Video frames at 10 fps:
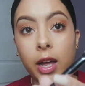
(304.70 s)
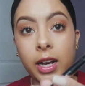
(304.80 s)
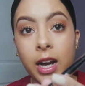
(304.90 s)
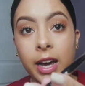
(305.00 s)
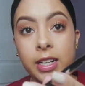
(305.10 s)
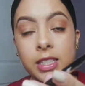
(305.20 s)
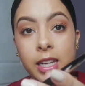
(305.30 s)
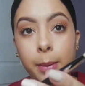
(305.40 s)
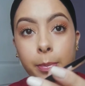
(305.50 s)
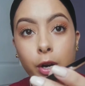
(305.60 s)
and kind of
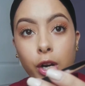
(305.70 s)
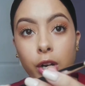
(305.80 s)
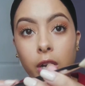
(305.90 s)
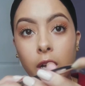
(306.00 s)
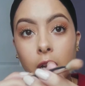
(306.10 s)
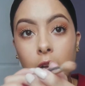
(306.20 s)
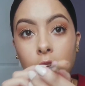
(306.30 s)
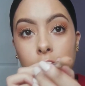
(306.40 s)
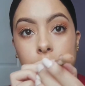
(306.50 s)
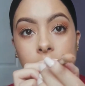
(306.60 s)
tapered, you
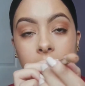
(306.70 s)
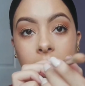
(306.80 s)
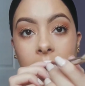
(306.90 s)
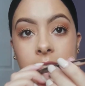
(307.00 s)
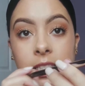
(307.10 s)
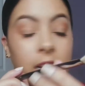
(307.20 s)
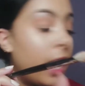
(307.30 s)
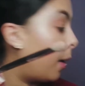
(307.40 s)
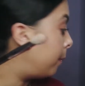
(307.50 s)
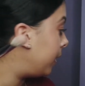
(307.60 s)
see that? It's
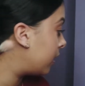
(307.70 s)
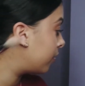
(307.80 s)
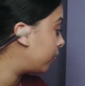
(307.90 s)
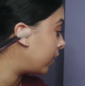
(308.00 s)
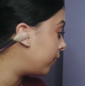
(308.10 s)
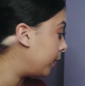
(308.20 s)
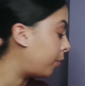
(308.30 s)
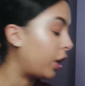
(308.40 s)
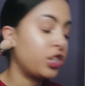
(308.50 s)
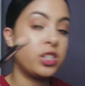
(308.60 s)
not a big fluffy
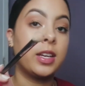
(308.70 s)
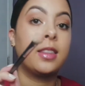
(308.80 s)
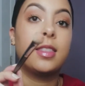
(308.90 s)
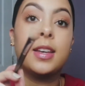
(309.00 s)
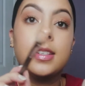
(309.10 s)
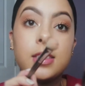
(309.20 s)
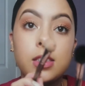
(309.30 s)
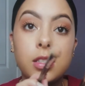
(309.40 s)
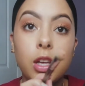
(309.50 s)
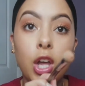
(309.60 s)
brush like
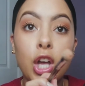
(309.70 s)
this.